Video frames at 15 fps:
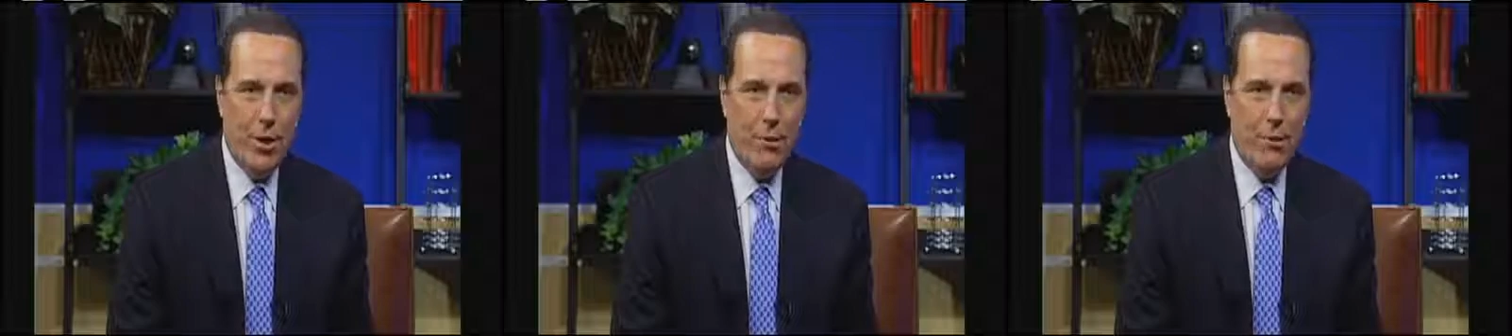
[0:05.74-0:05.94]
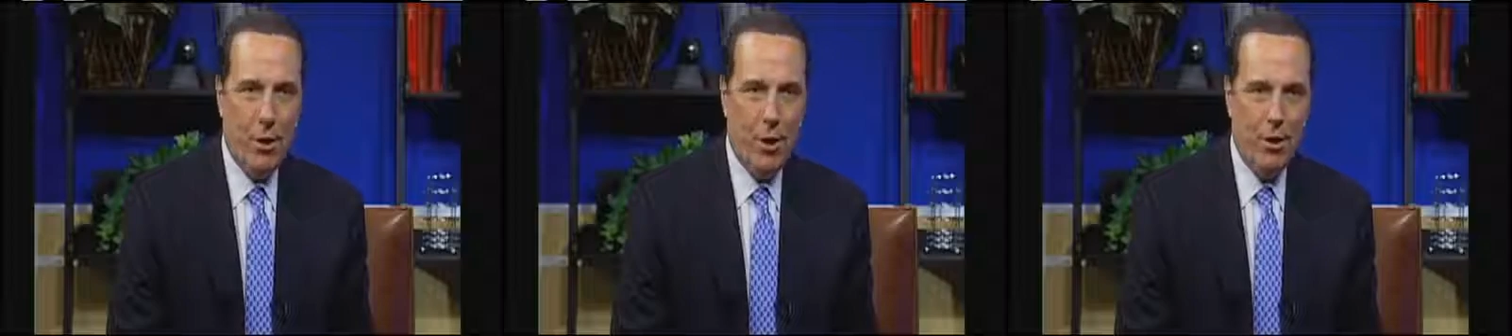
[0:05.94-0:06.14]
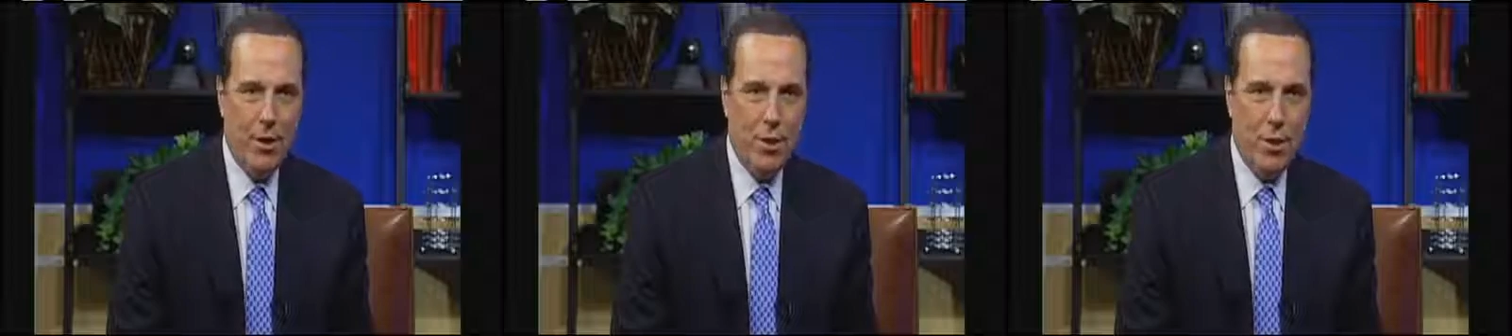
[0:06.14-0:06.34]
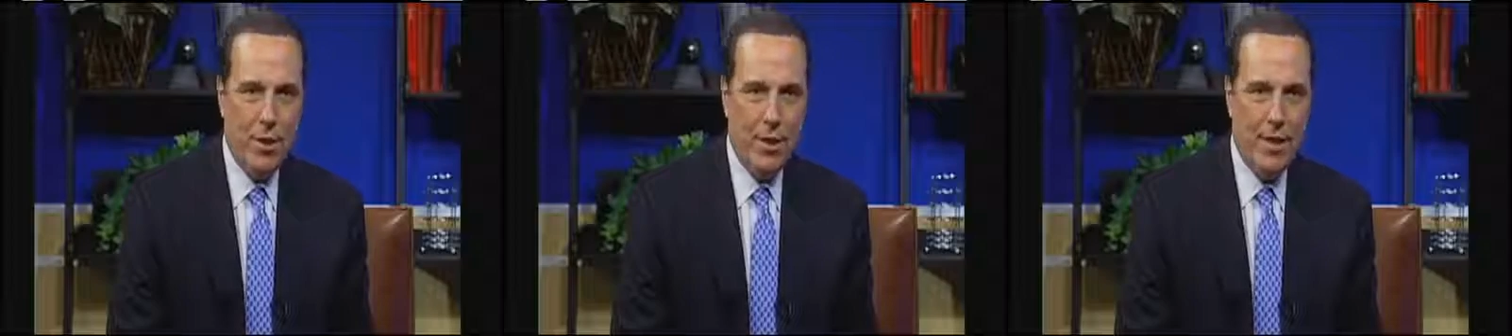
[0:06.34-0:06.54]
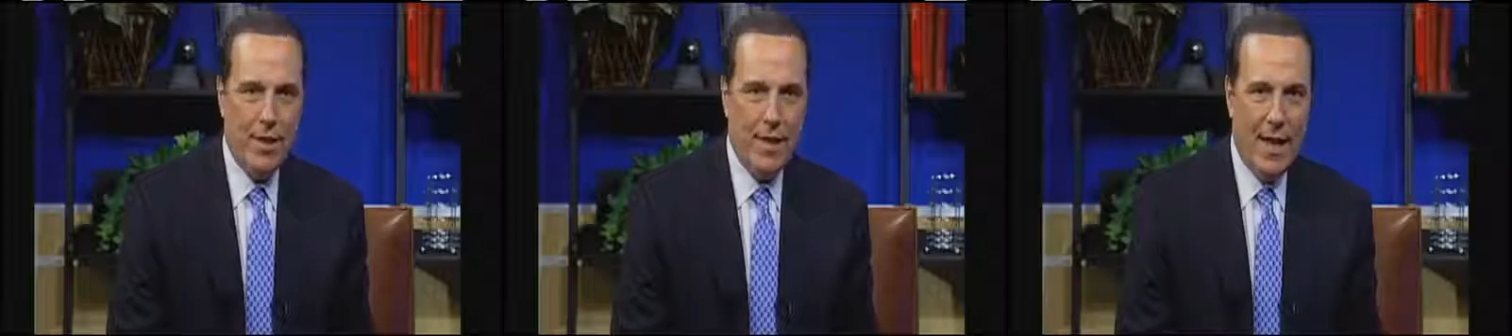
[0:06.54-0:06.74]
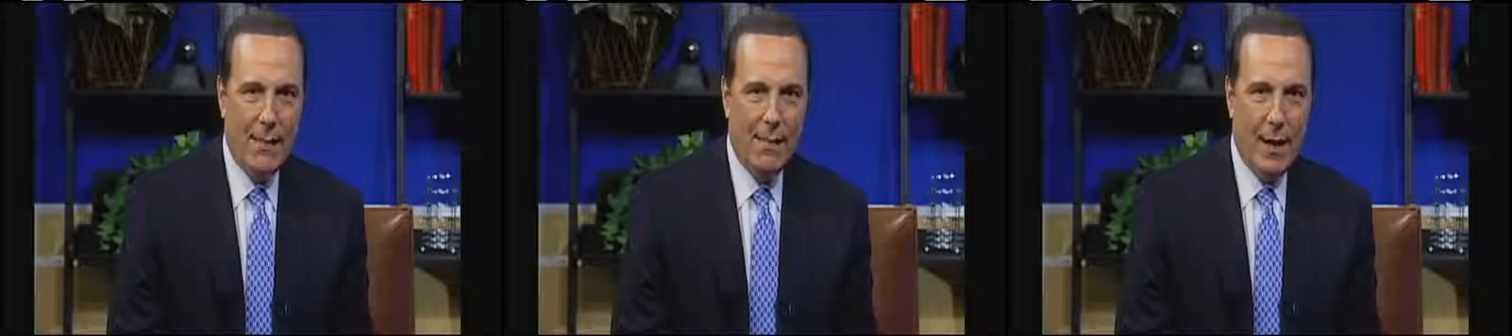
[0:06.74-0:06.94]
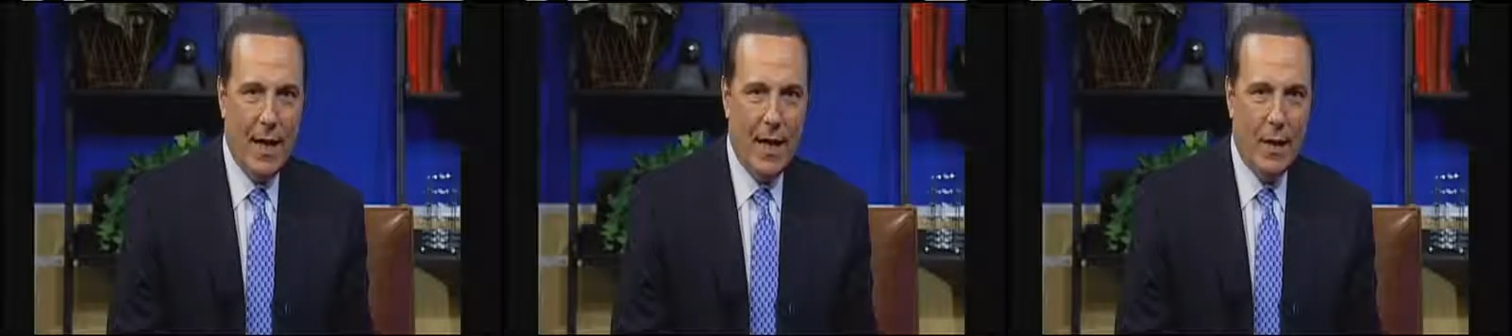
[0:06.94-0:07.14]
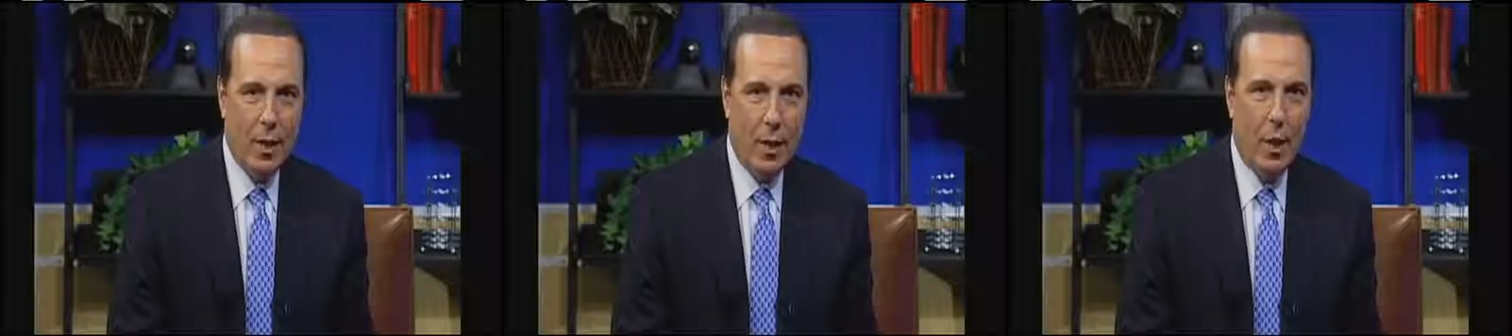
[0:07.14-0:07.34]
And Paul is joined tonight by
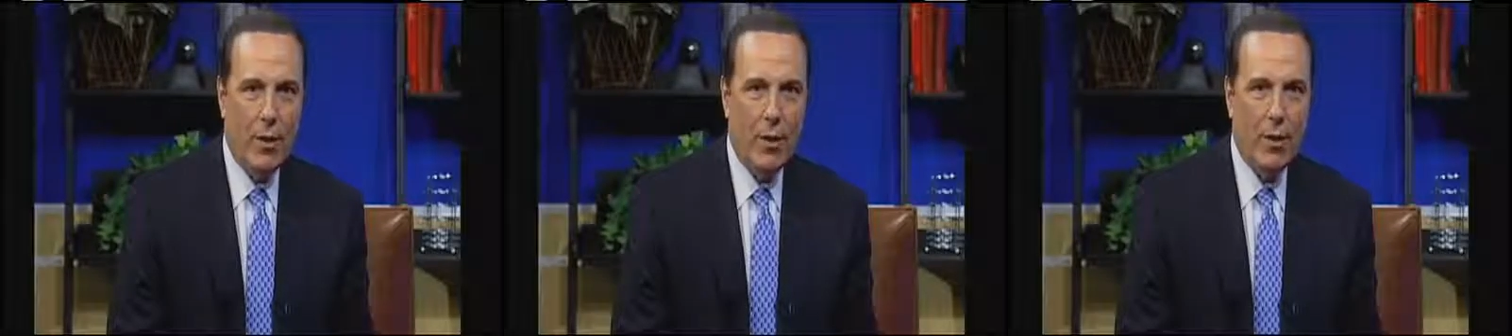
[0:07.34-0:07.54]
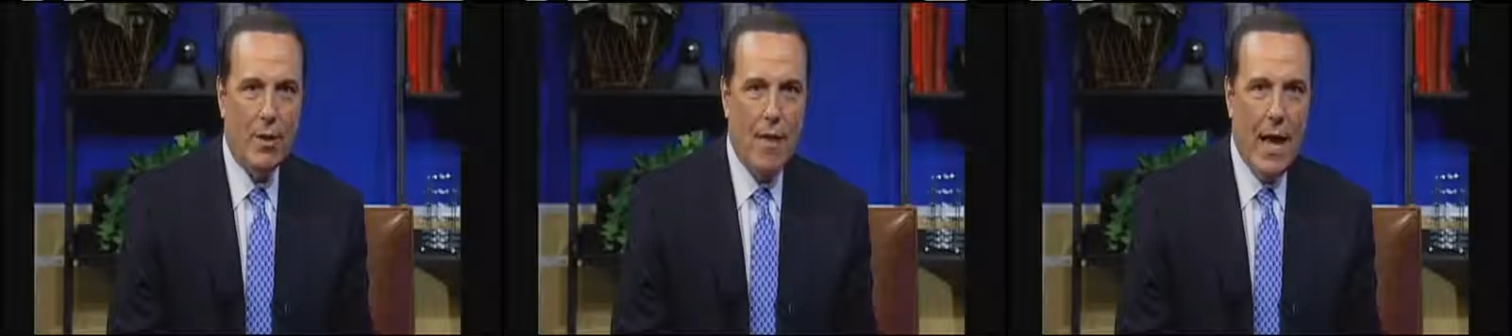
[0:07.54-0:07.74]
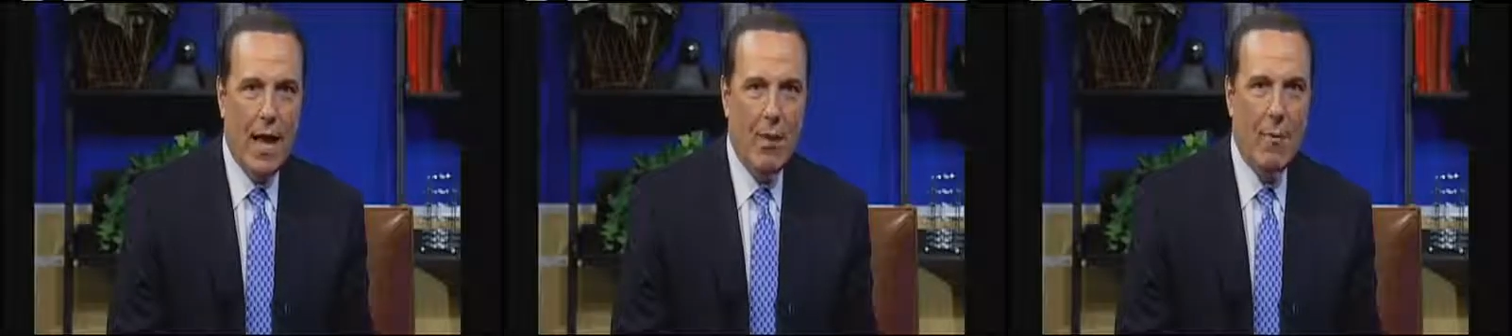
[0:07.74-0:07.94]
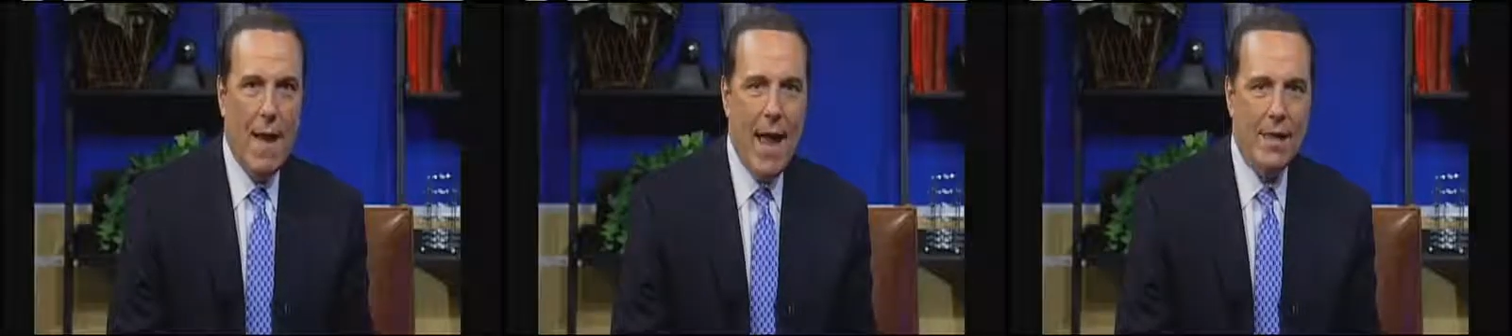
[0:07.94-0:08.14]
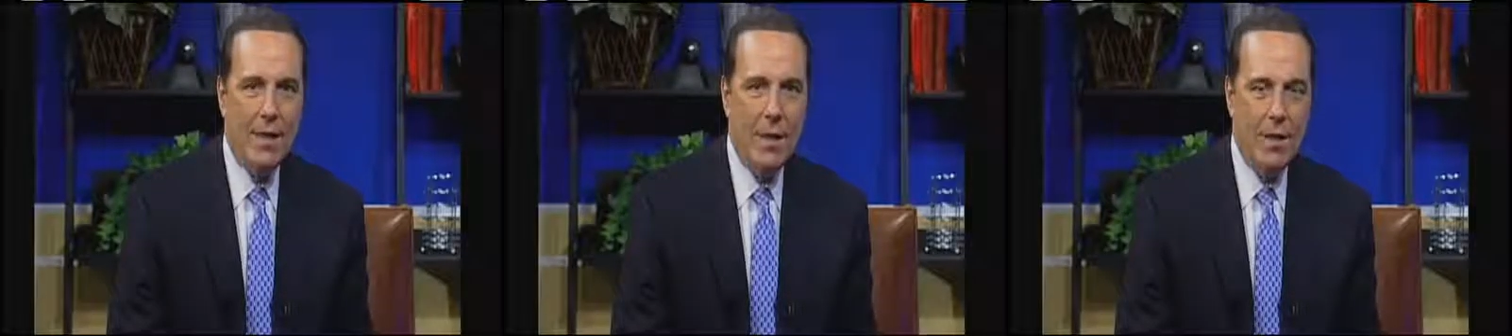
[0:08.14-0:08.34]
Lawrence Almagno.